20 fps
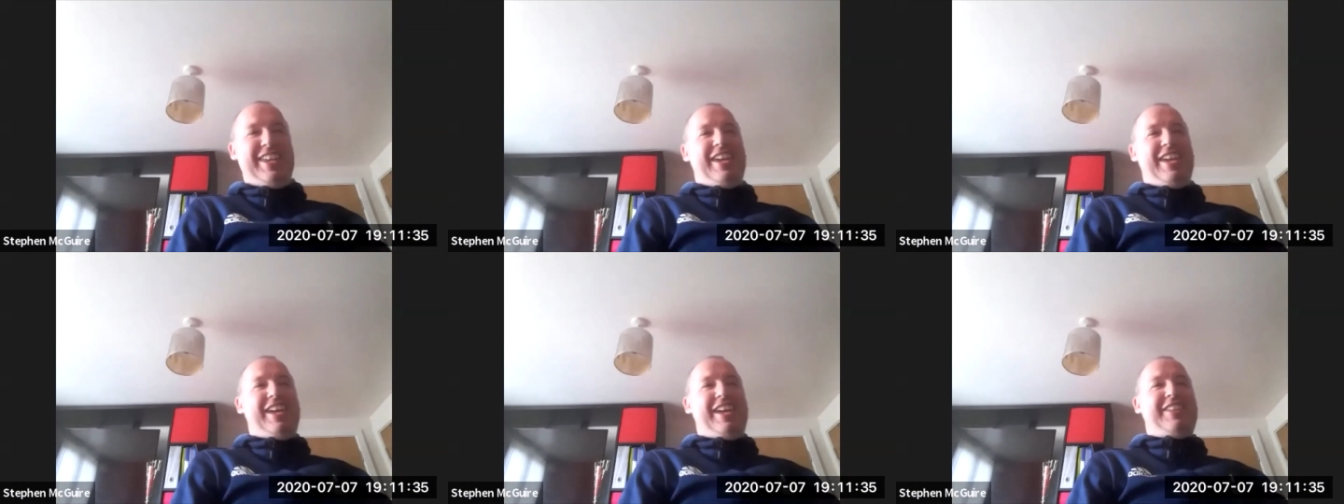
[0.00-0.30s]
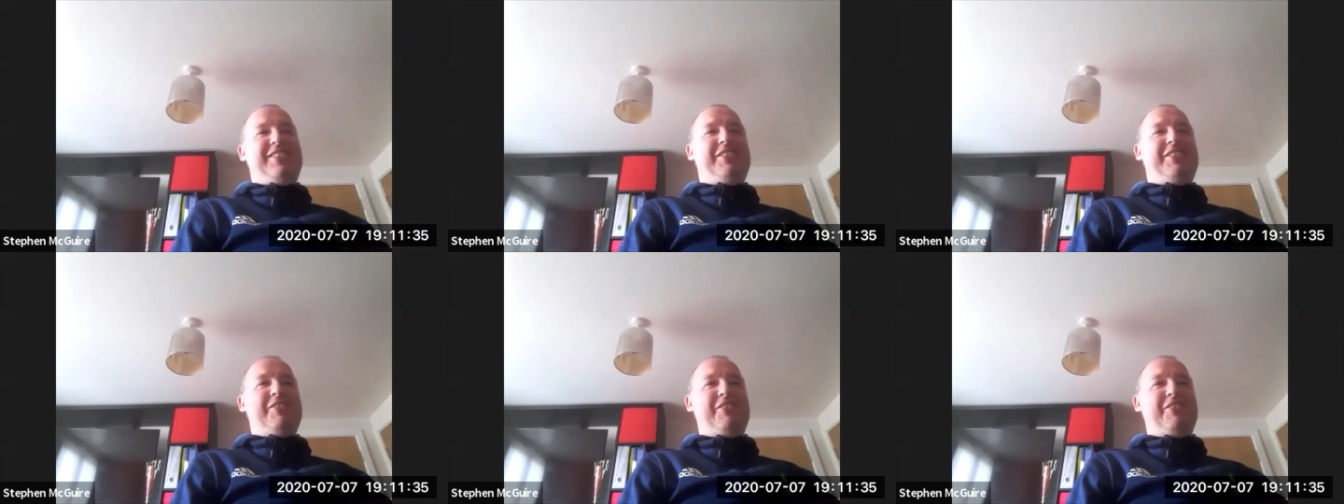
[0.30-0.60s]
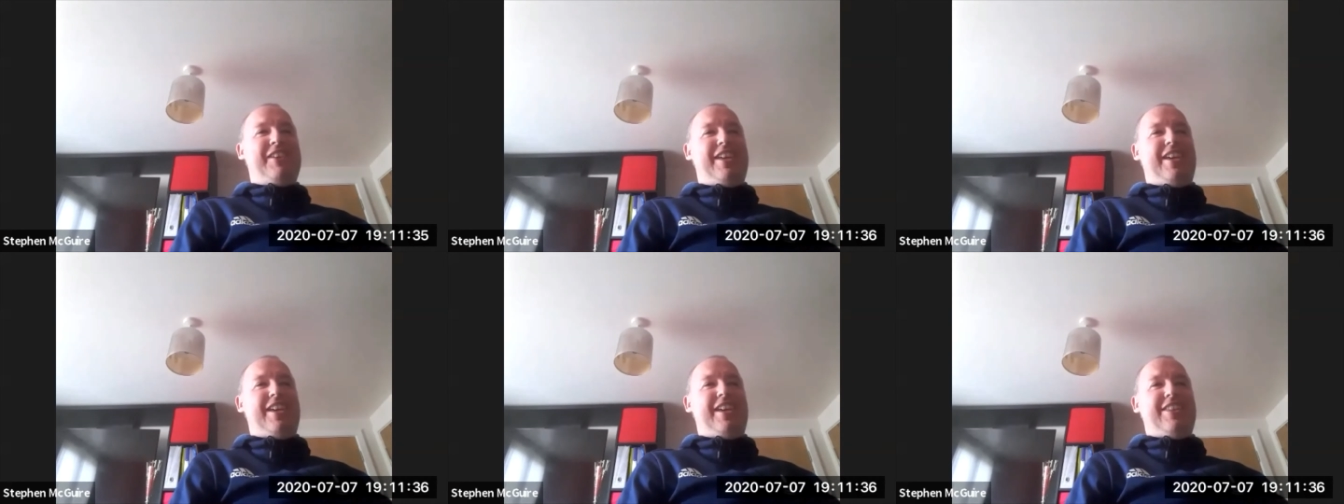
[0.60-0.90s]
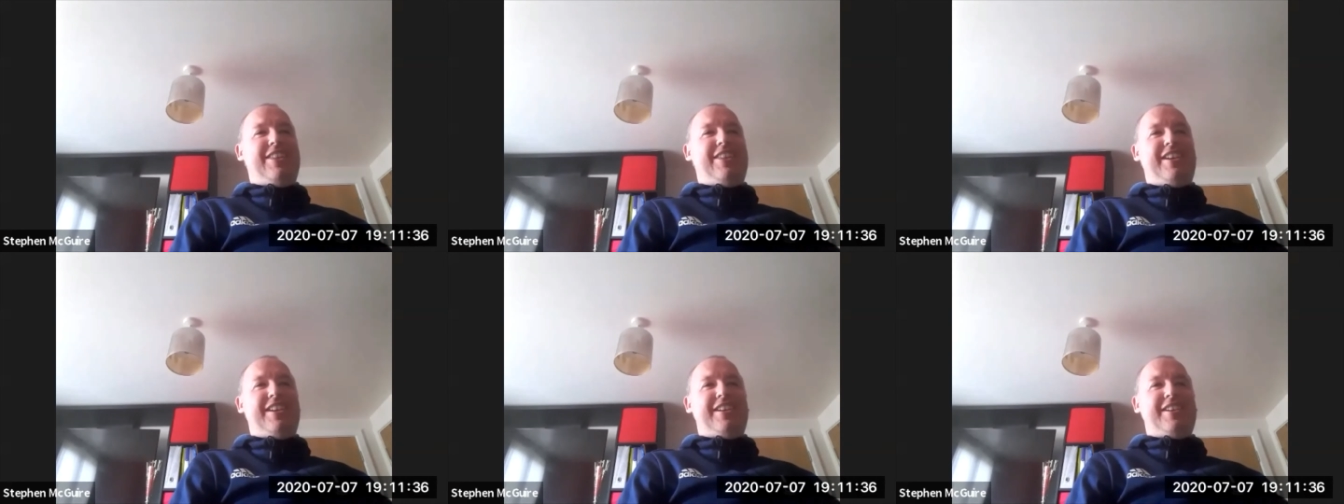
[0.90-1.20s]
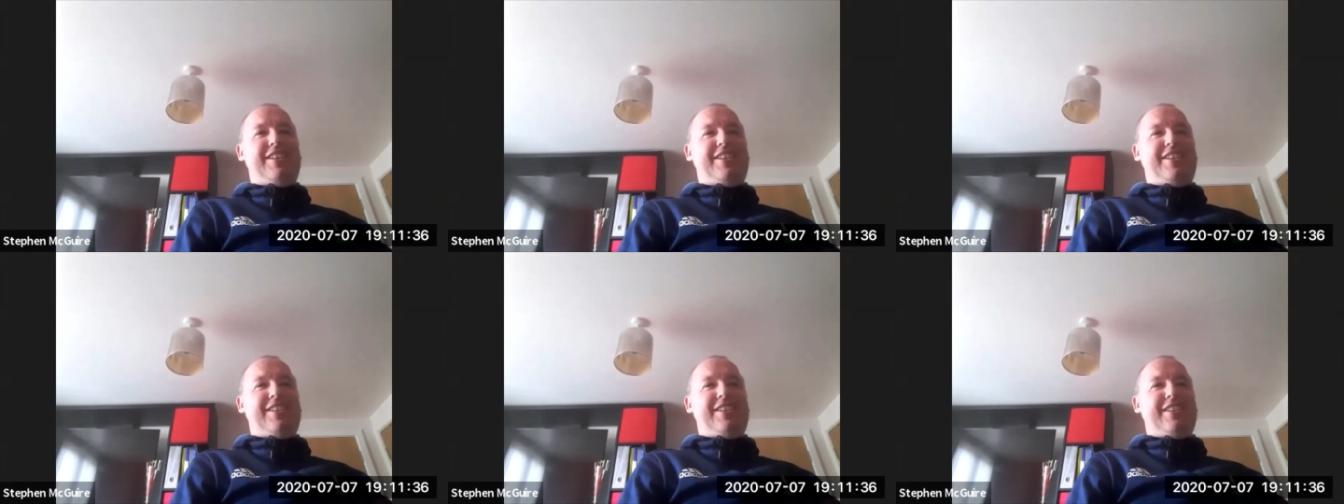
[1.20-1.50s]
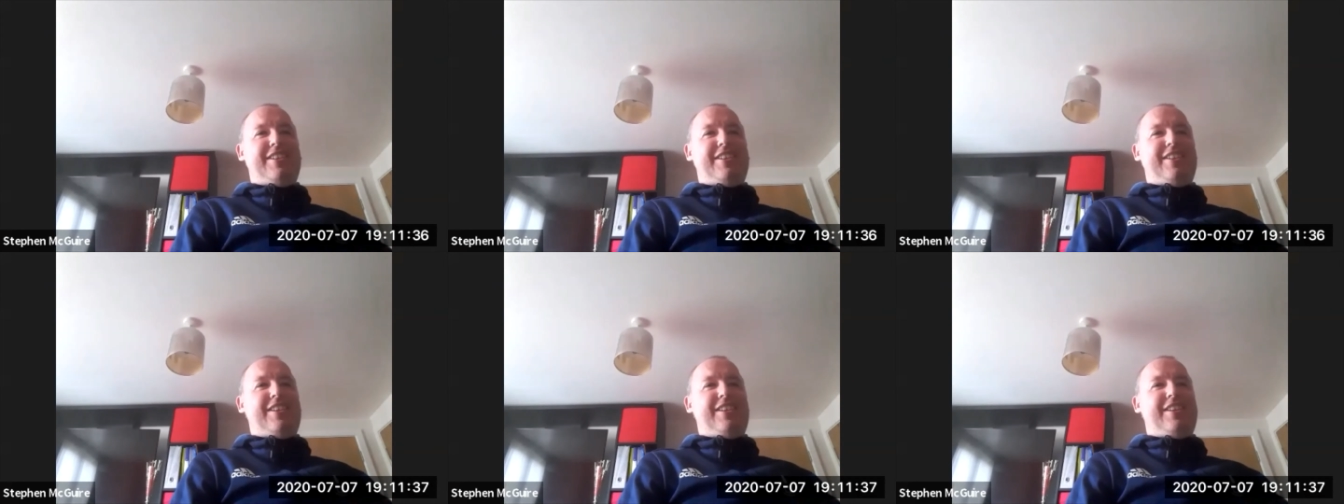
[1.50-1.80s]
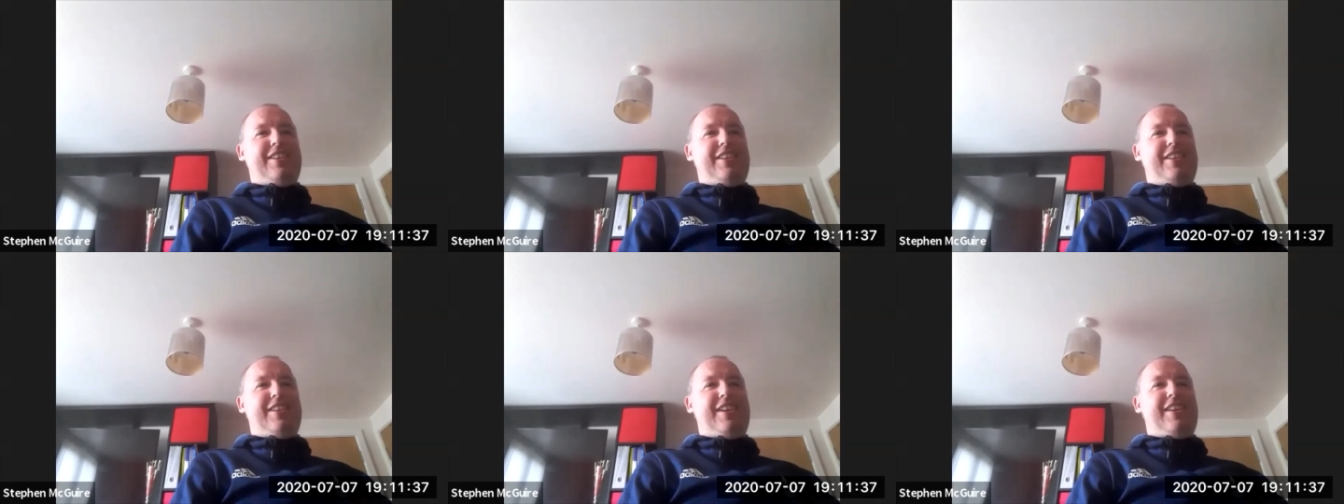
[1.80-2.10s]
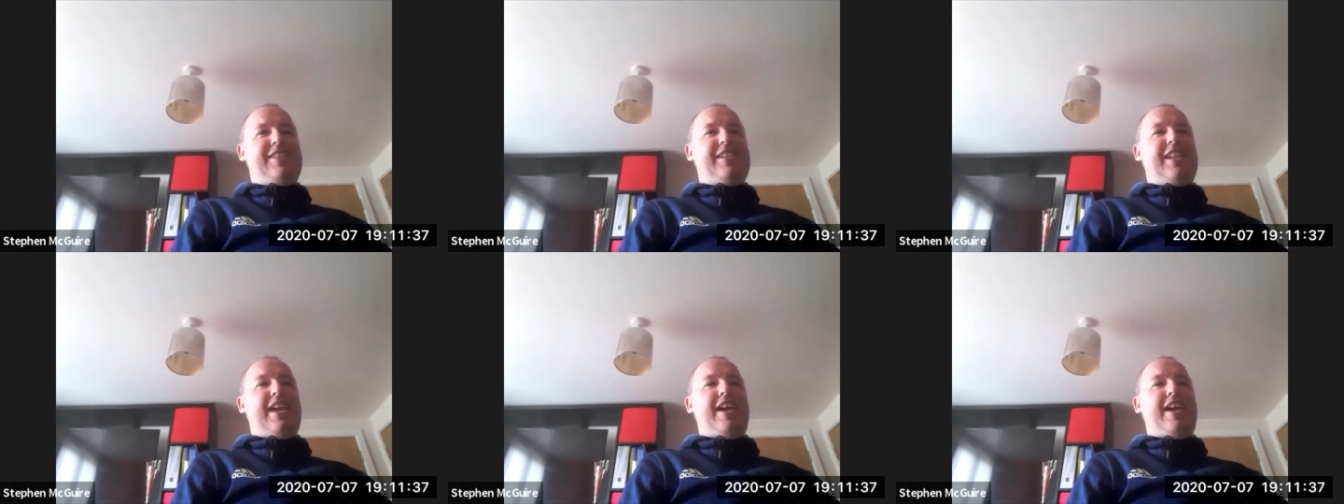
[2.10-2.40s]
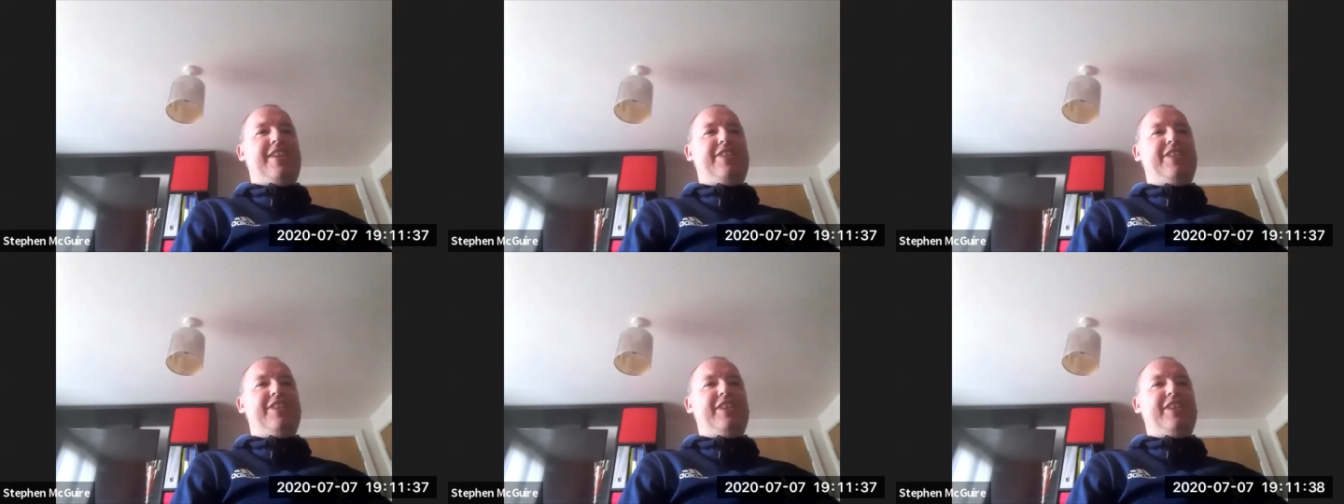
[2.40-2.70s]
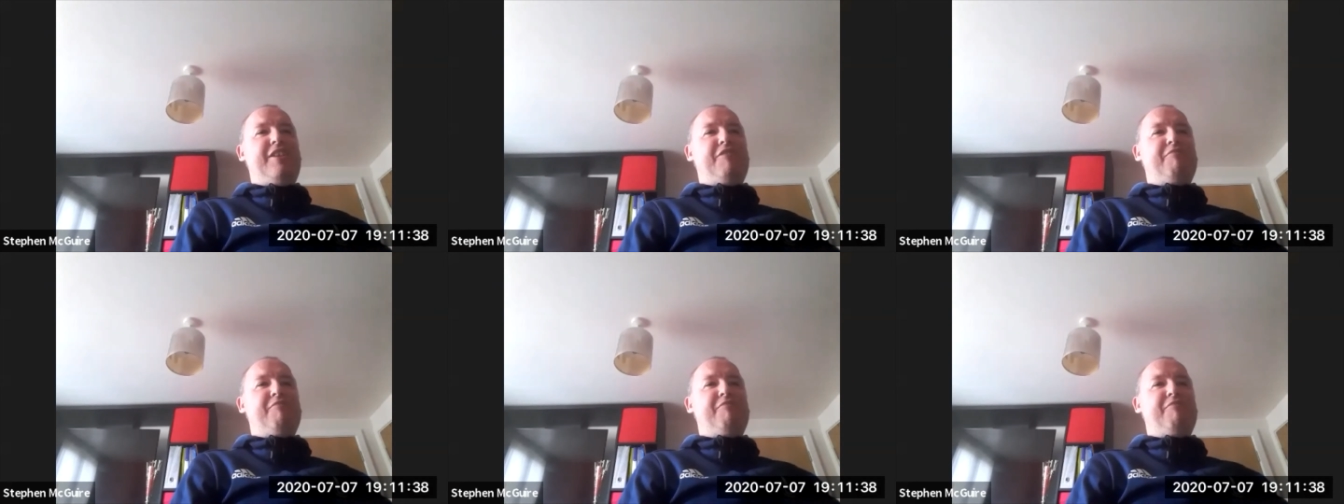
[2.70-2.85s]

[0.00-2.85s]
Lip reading: I don't know, I think as an athlete,